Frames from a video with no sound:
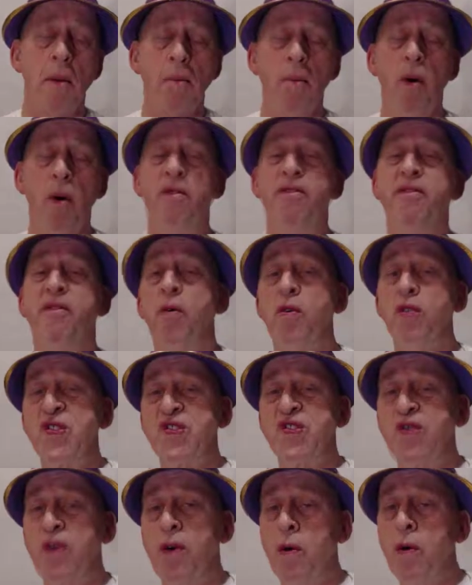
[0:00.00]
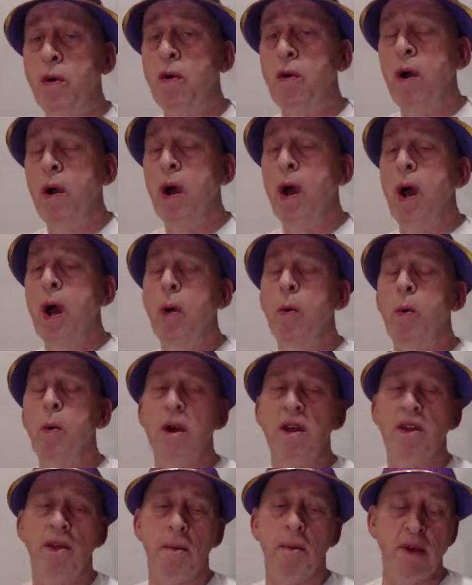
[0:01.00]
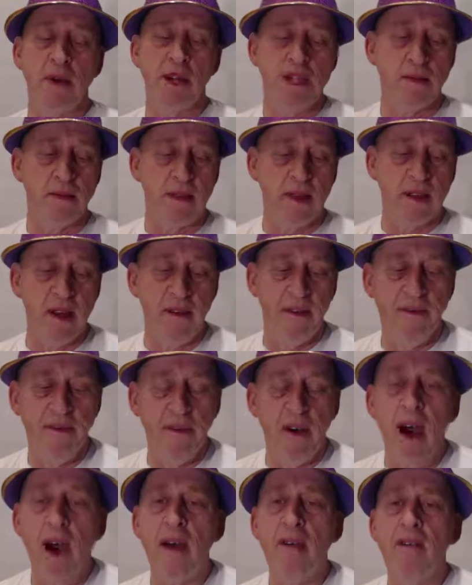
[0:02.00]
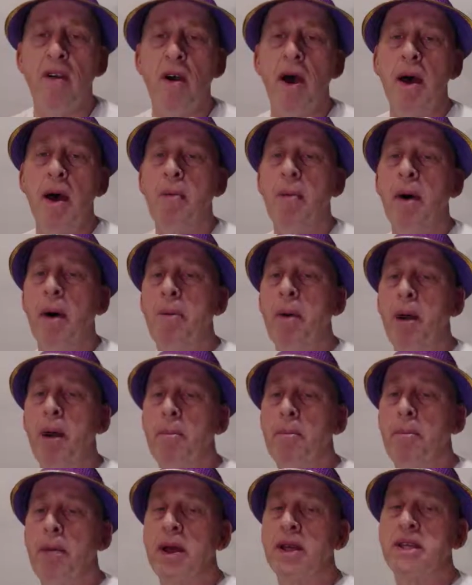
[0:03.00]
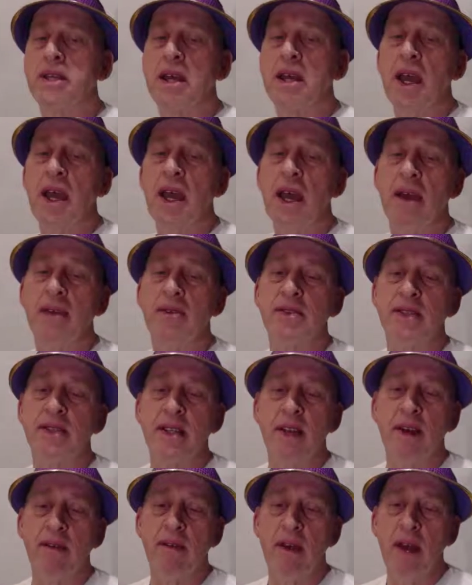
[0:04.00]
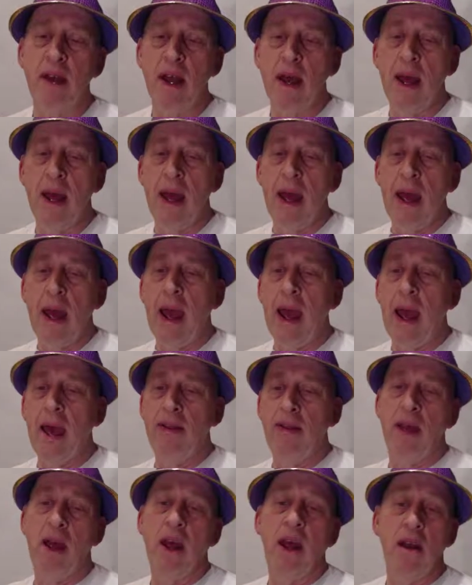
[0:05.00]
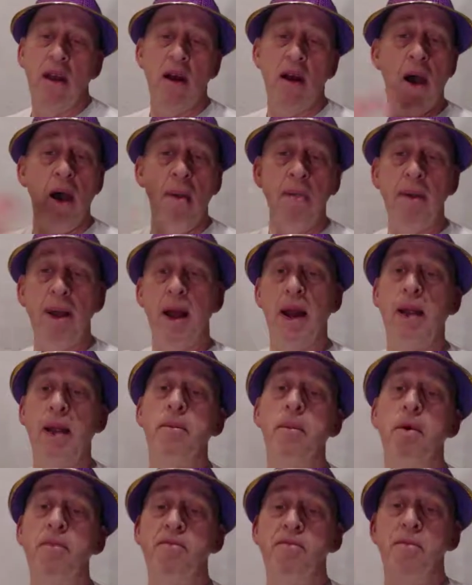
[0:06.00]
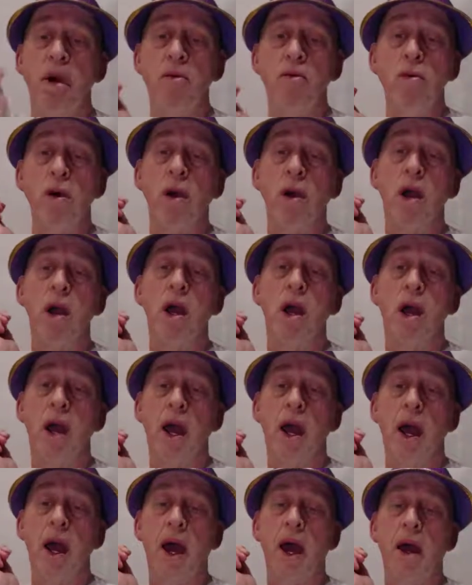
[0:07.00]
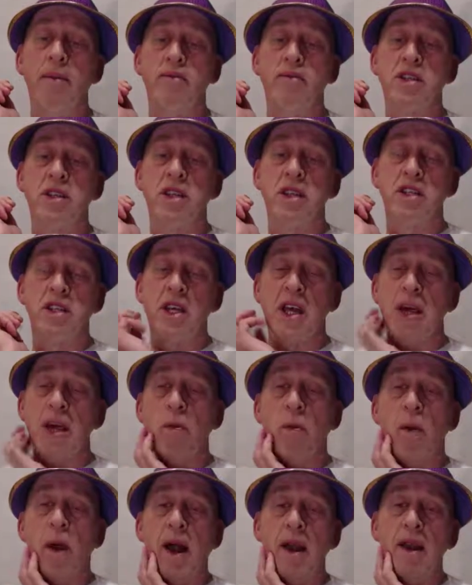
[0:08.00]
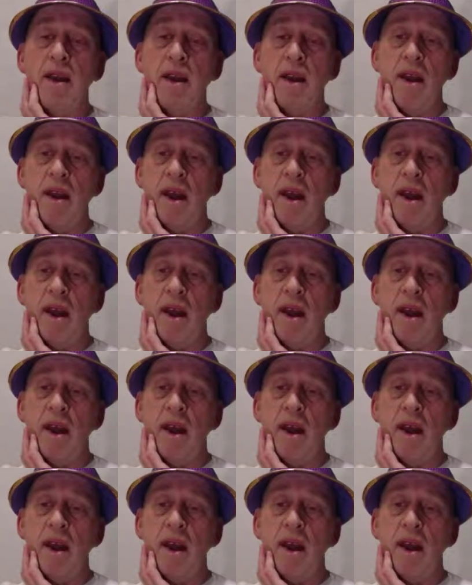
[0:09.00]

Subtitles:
more forceful, with bishop c5. My opponent plays king f7, and then I merely move my rook to d1,